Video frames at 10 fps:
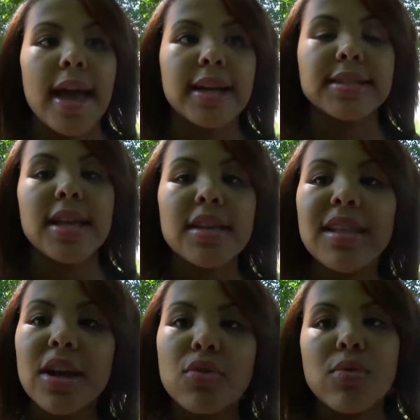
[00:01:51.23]
It's like
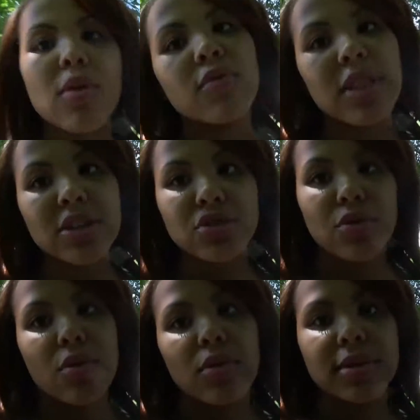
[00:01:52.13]
that quote that
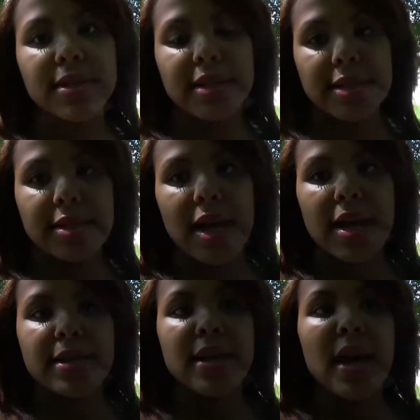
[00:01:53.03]
Osteen
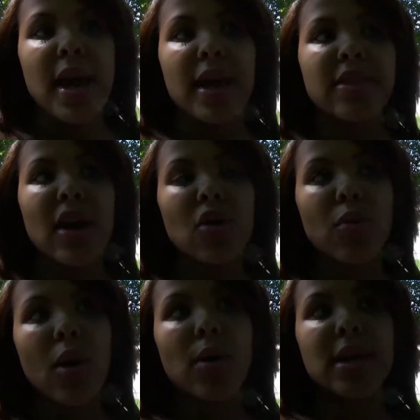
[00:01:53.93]
says, and that
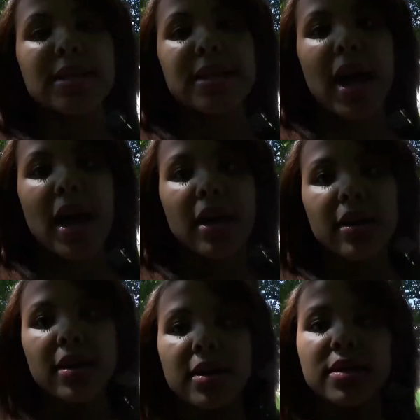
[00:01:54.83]
quote is that,
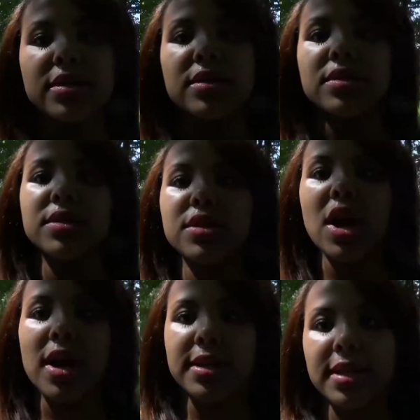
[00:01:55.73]

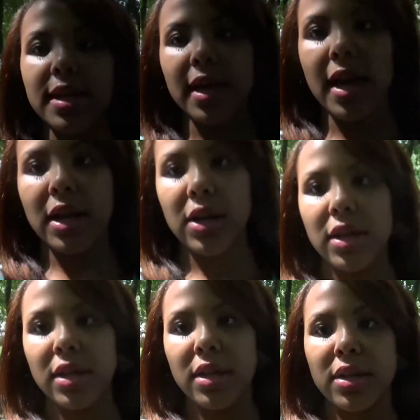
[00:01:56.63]
sorry, it's getting kind
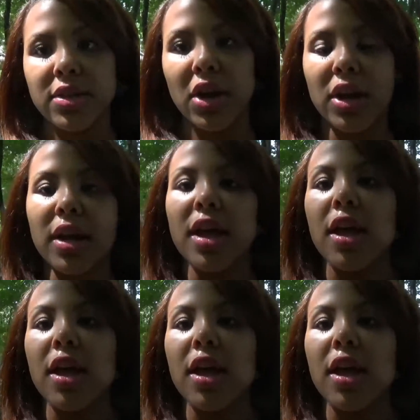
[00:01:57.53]
of dark.